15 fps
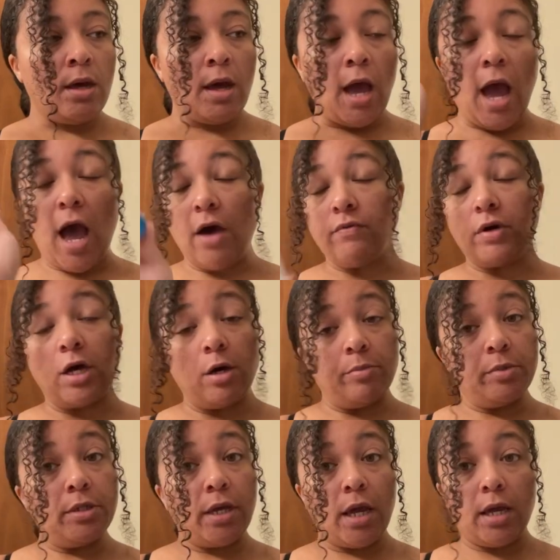Have a
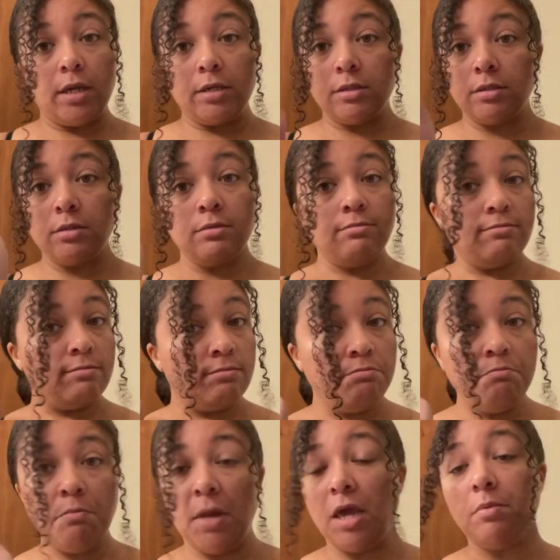couple days,
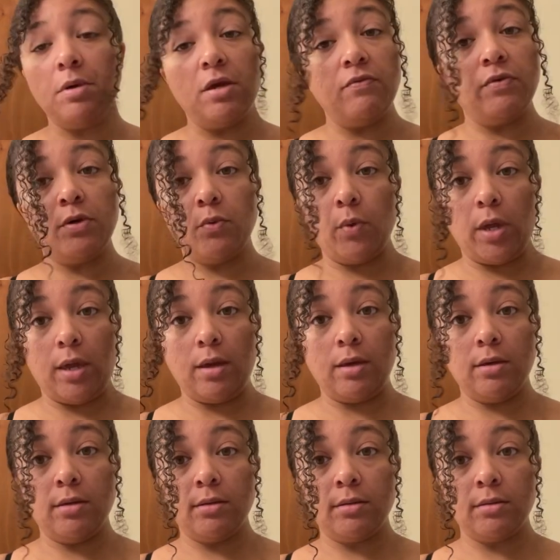maybe even a
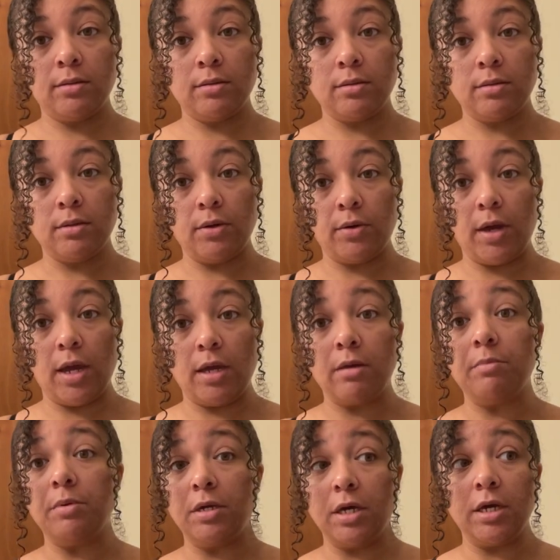week, okay?
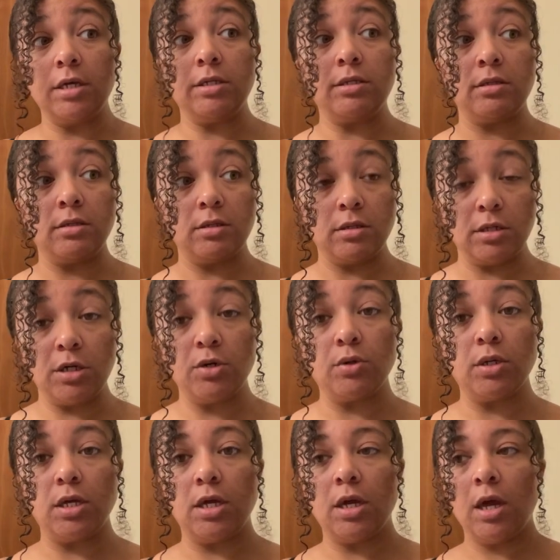Because
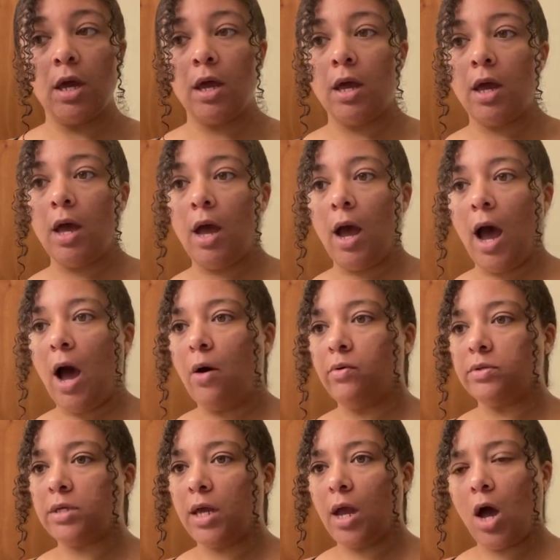literally, I
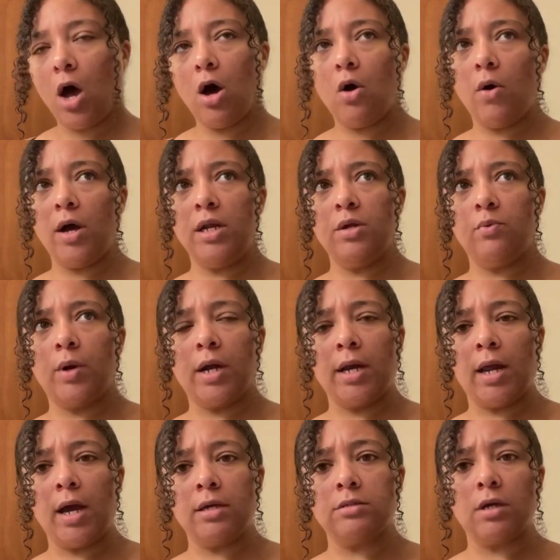was like, oh, I didn't
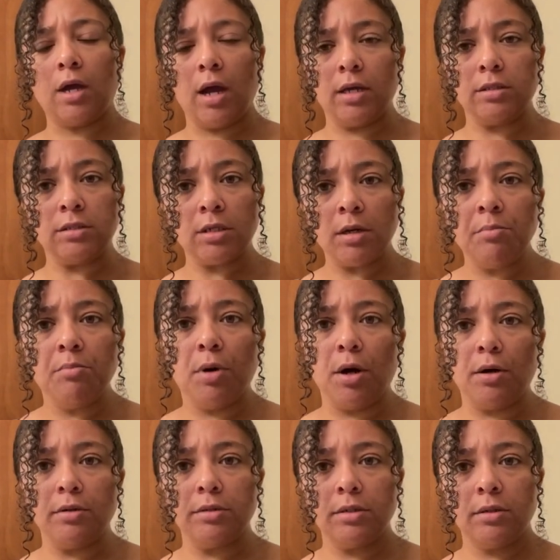recognize I got
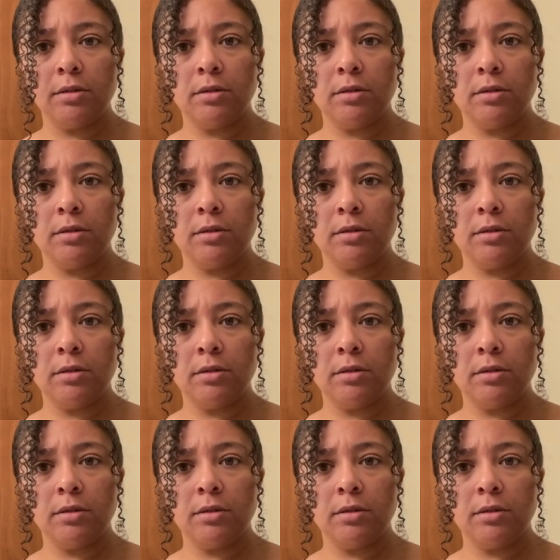sunburned.